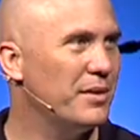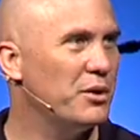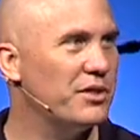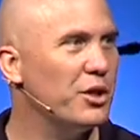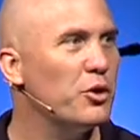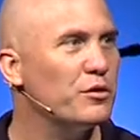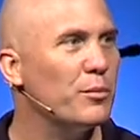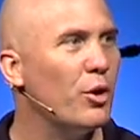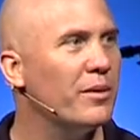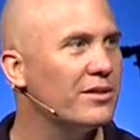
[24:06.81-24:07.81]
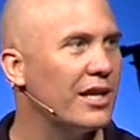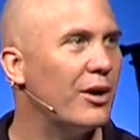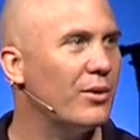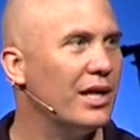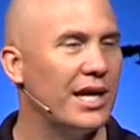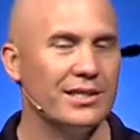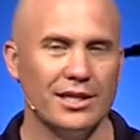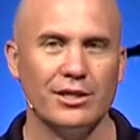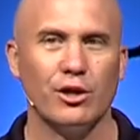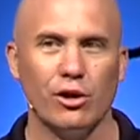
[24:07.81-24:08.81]
But it was in those moments that I realized
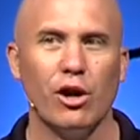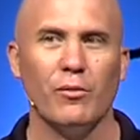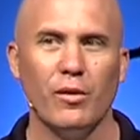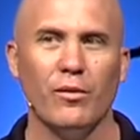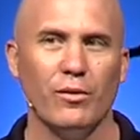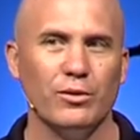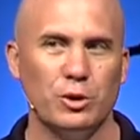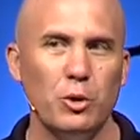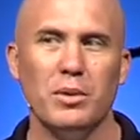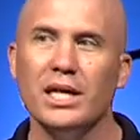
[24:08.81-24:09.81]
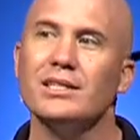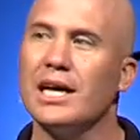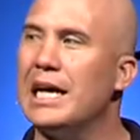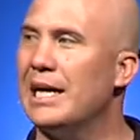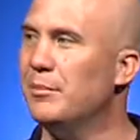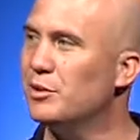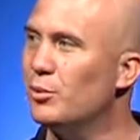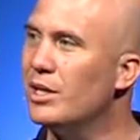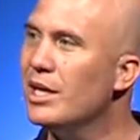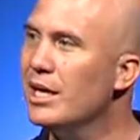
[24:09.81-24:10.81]
that there are too many times
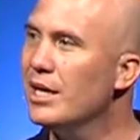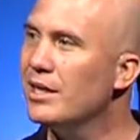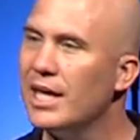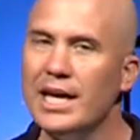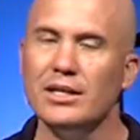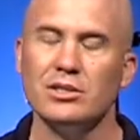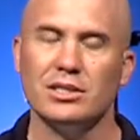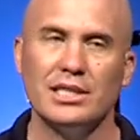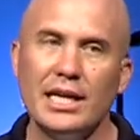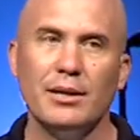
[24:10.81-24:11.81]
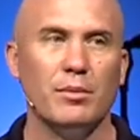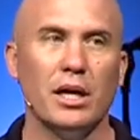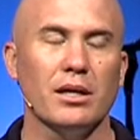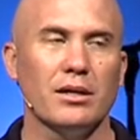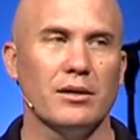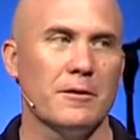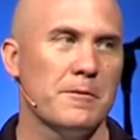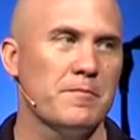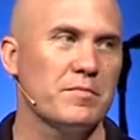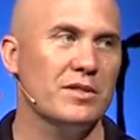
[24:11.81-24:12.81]
when things seem
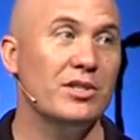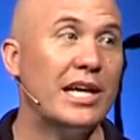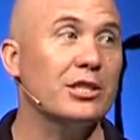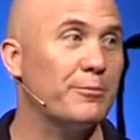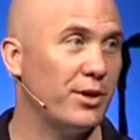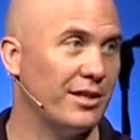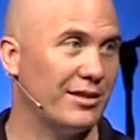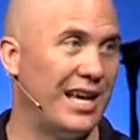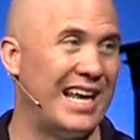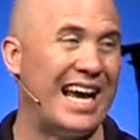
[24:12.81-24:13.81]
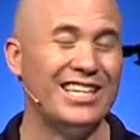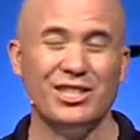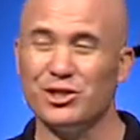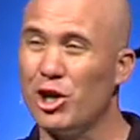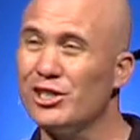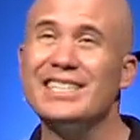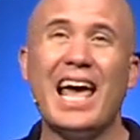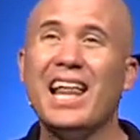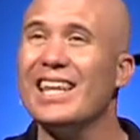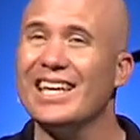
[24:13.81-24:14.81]
desperate, and I just start
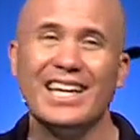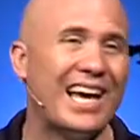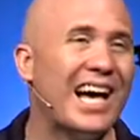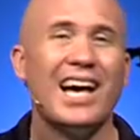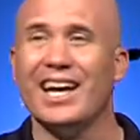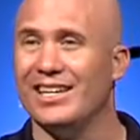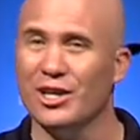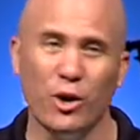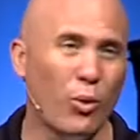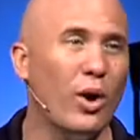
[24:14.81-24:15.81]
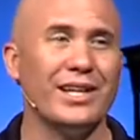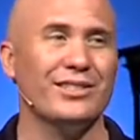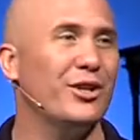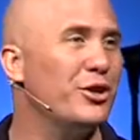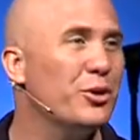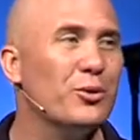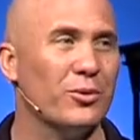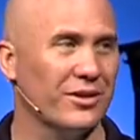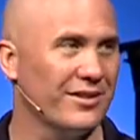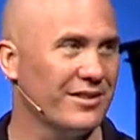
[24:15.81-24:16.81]
telling God what to do,